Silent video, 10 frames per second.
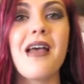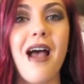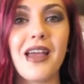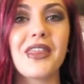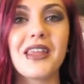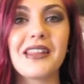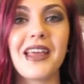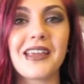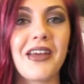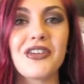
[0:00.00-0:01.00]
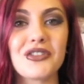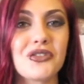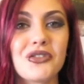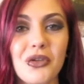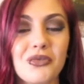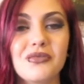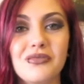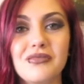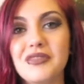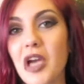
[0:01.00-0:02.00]
I think that character's so
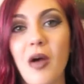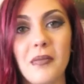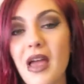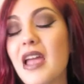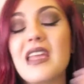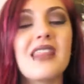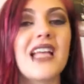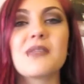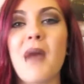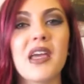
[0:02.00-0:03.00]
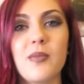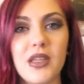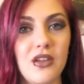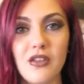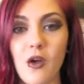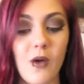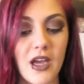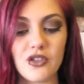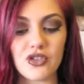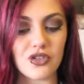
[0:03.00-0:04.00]
dumb. That's my opinion, though.
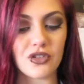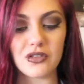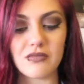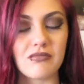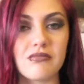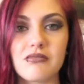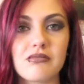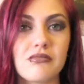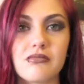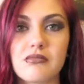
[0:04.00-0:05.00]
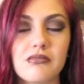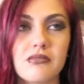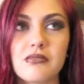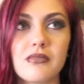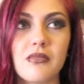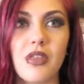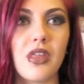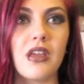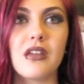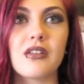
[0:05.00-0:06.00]
I just
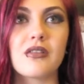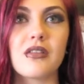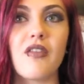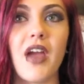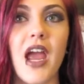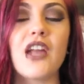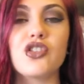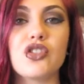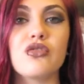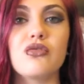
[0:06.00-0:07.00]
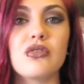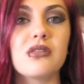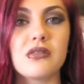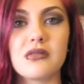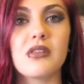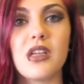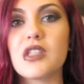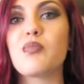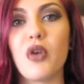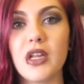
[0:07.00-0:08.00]
think if I had to choose,
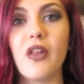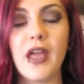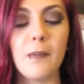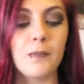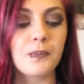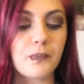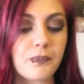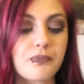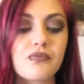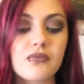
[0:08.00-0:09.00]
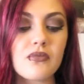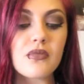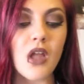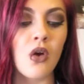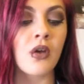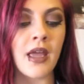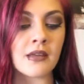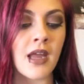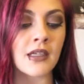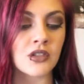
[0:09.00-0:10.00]
it's pretty lame.
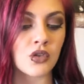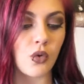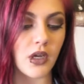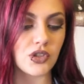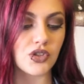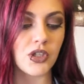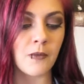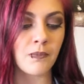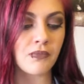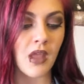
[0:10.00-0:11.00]
Okay, next question.